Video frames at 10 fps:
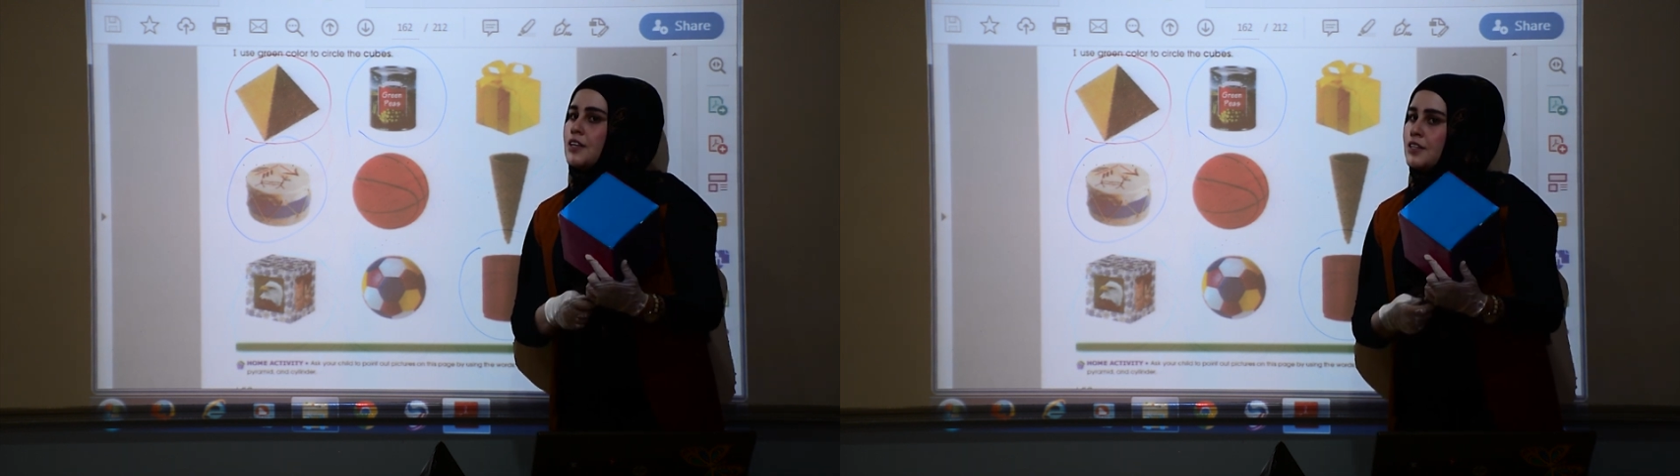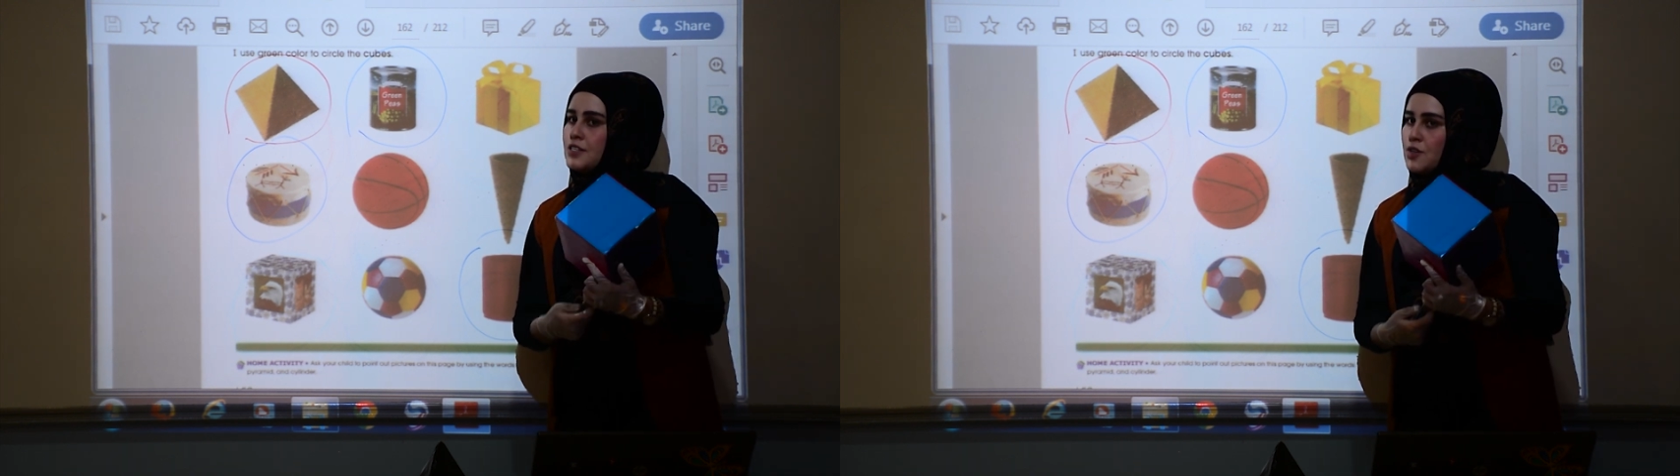
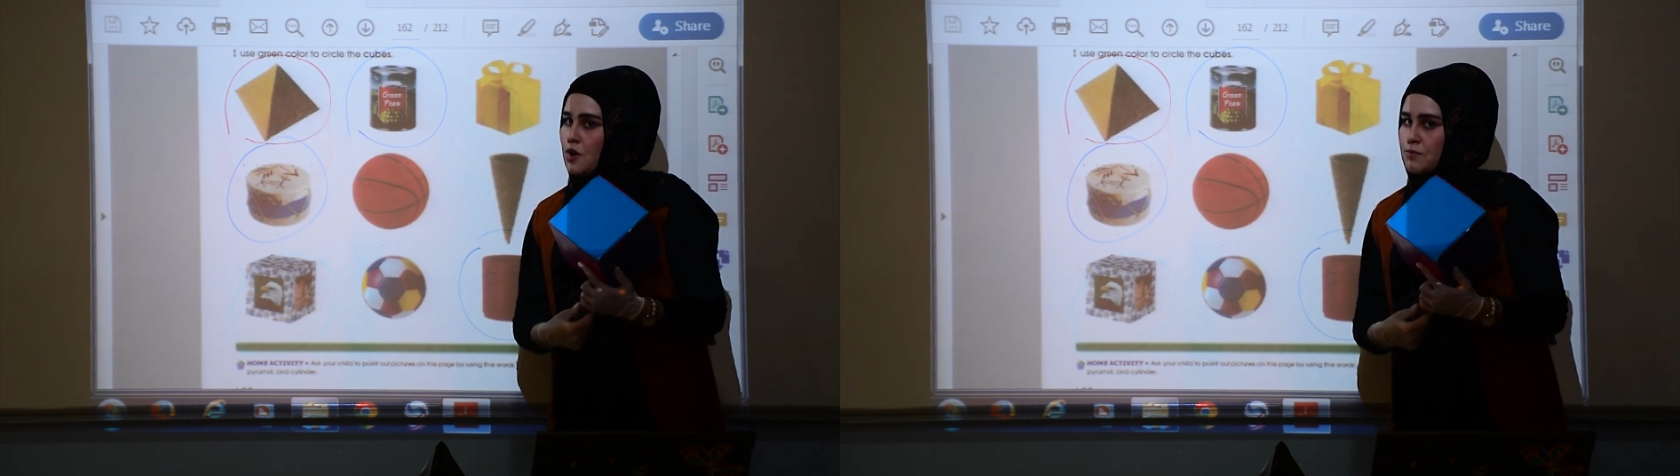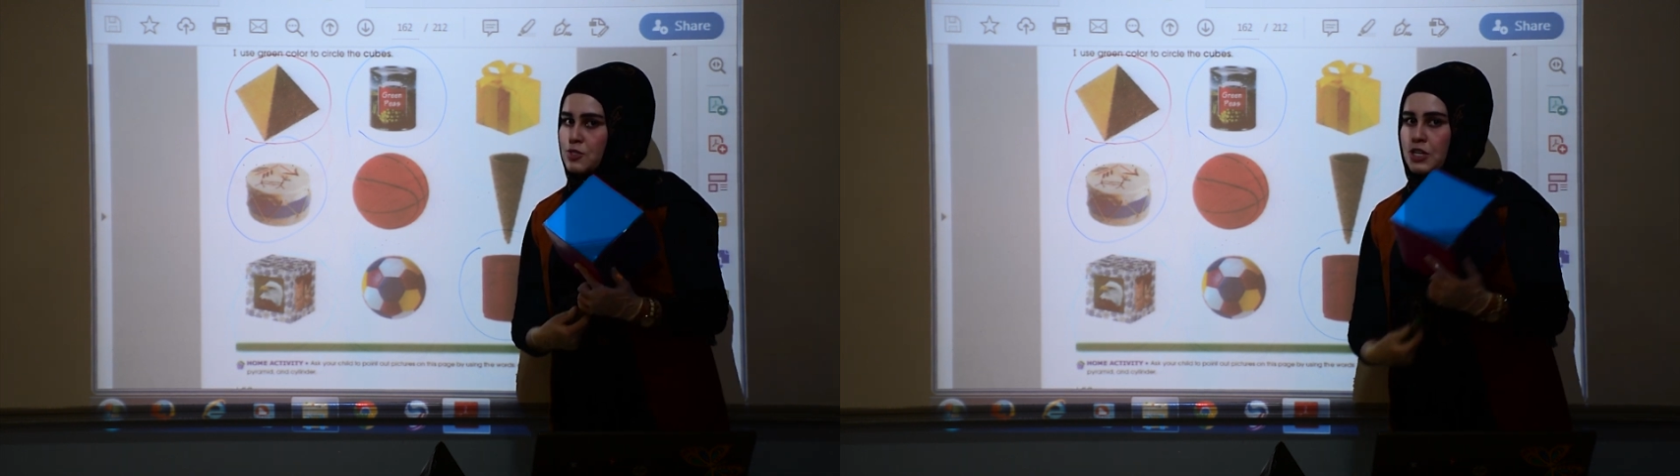this
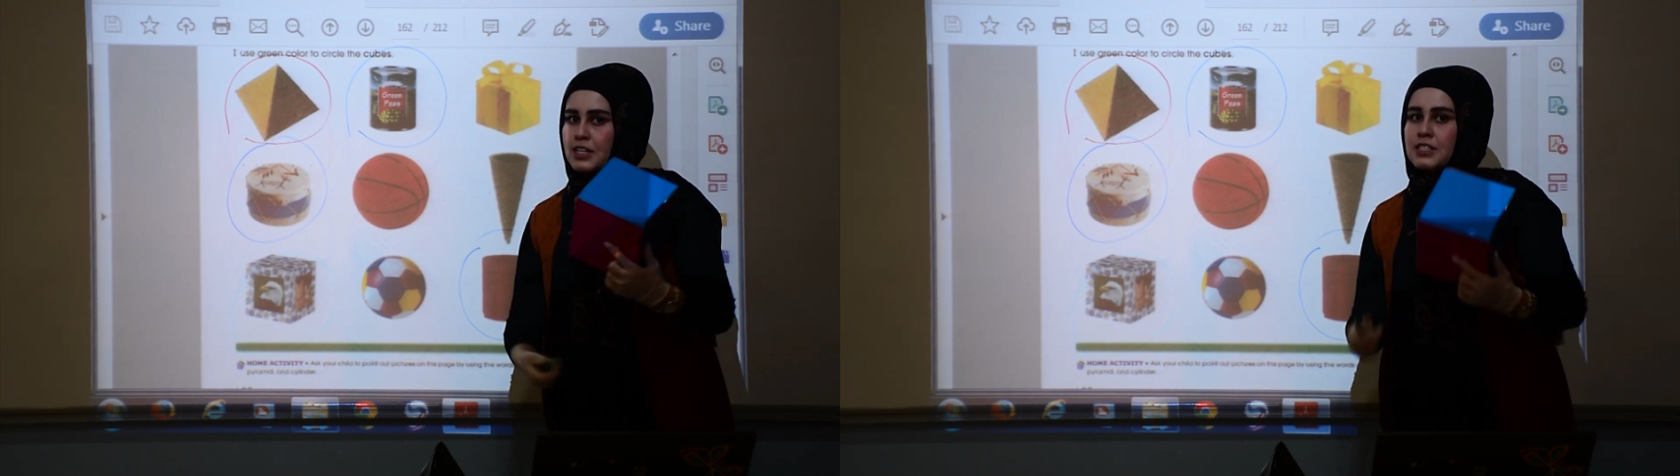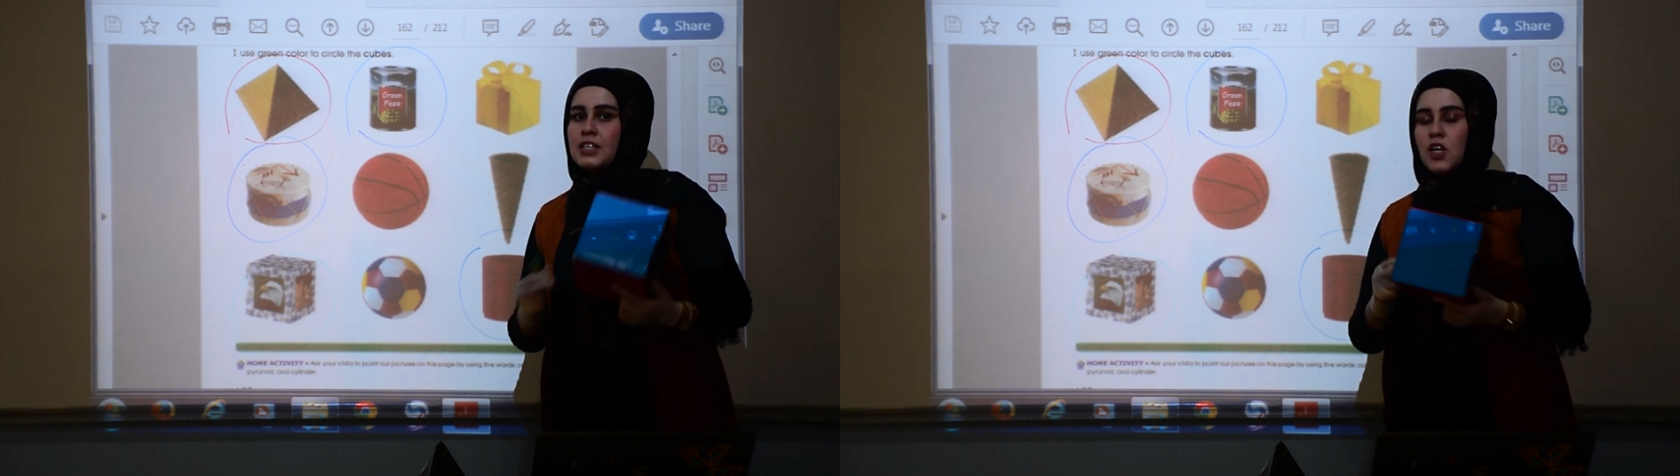
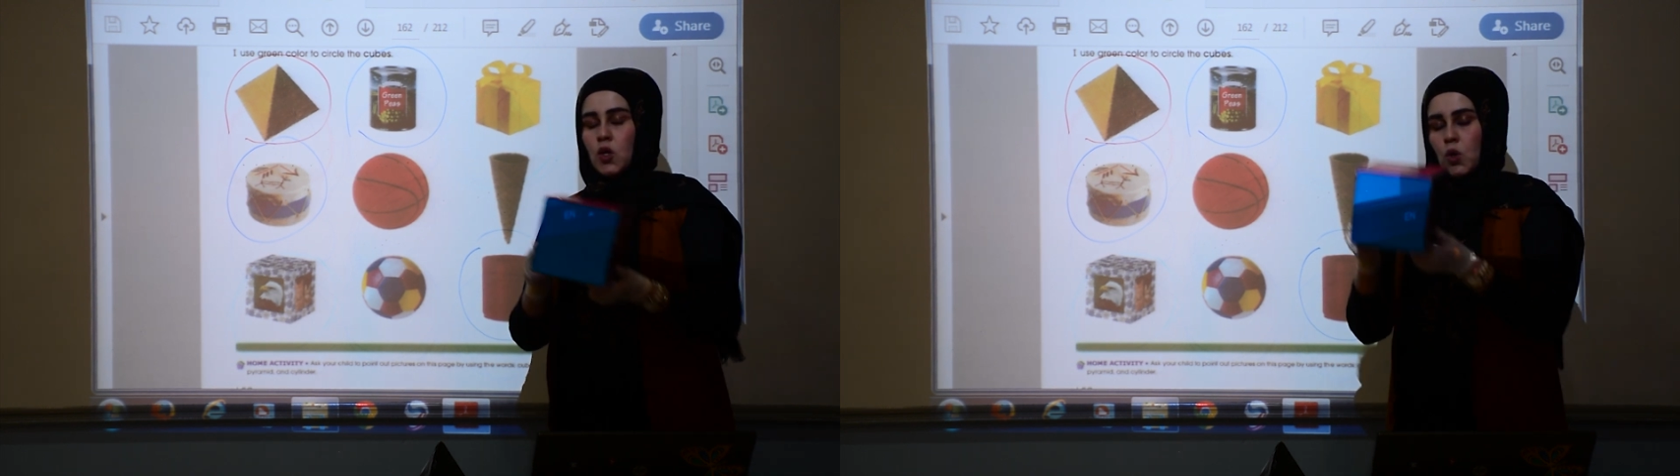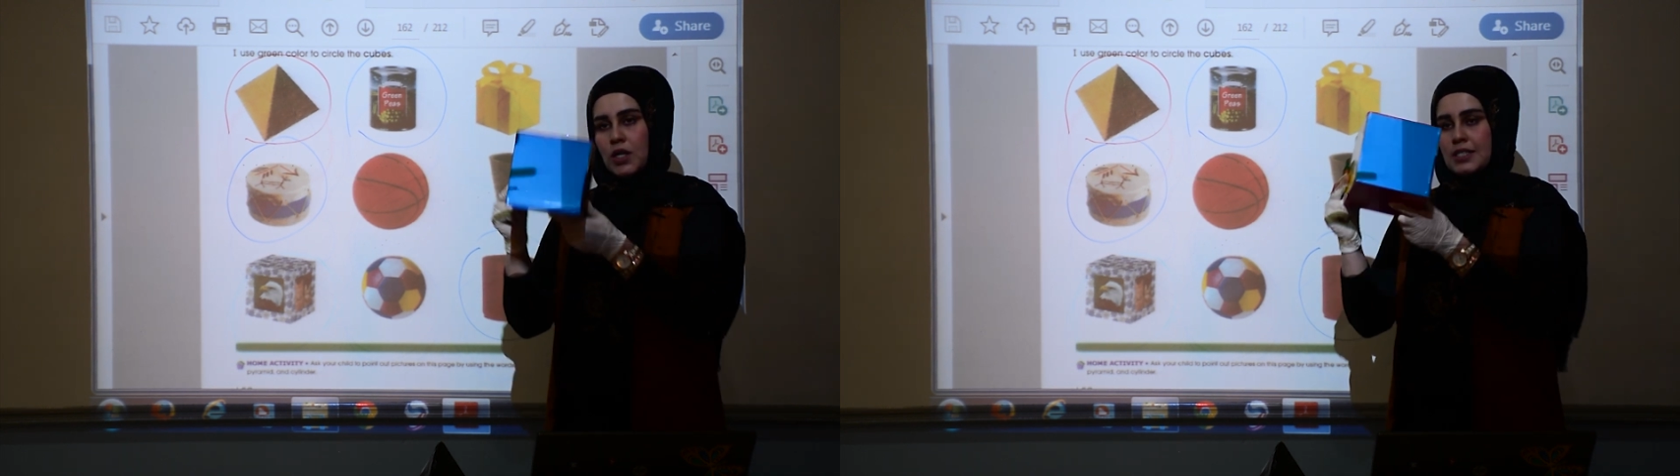object.
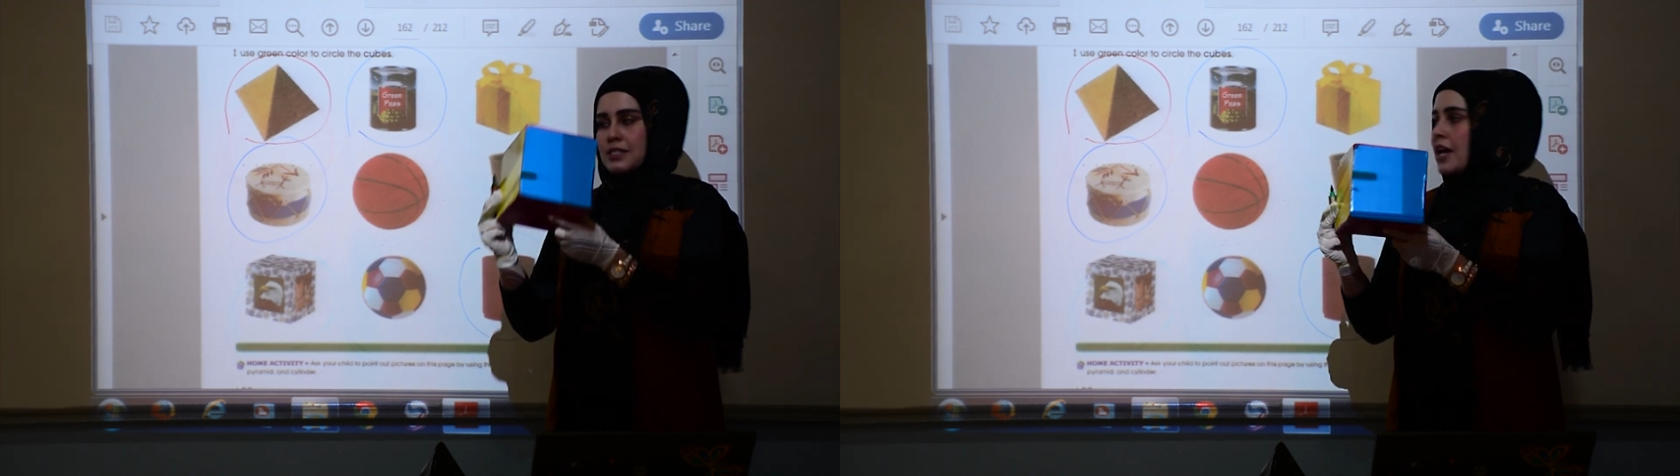Looks